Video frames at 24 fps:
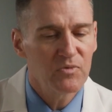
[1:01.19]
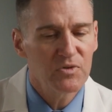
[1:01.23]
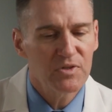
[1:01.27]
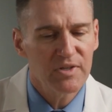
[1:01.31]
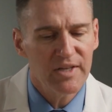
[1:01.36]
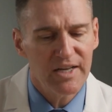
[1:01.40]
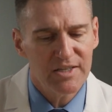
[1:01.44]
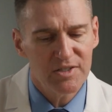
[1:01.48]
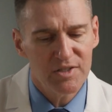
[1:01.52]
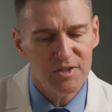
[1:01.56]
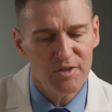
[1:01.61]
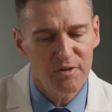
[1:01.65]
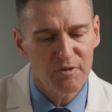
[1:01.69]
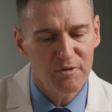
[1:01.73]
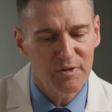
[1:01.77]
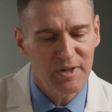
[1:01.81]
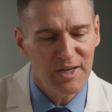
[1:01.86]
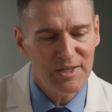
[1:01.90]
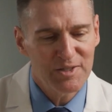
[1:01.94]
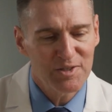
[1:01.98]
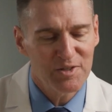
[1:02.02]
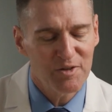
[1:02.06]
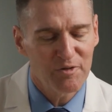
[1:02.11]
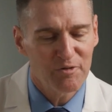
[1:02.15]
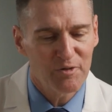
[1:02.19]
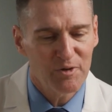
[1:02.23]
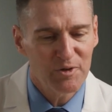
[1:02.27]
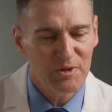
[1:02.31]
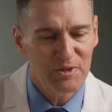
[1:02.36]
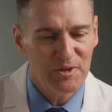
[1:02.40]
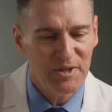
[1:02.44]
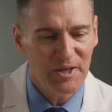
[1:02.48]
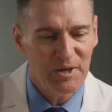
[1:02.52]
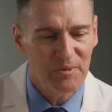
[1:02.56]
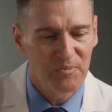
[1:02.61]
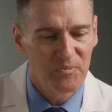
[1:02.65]
So that's the
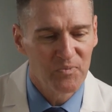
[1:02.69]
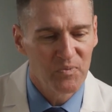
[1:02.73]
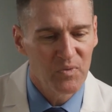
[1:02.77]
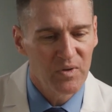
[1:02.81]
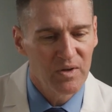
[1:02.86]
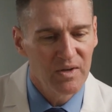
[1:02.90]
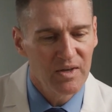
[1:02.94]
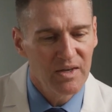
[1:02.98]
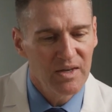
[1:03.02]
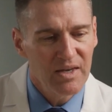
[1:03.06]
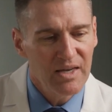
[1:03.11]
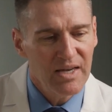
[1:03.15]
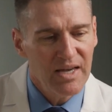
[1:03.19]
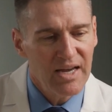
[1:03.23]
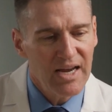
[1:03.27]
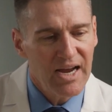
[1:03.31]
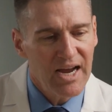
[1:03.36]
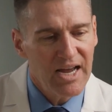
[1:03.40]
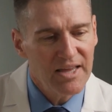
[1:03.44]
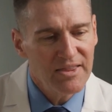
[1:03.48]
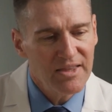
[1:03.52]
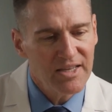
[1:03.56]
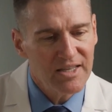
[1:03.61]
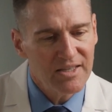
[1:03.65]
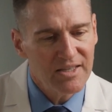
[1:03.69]
first thing. And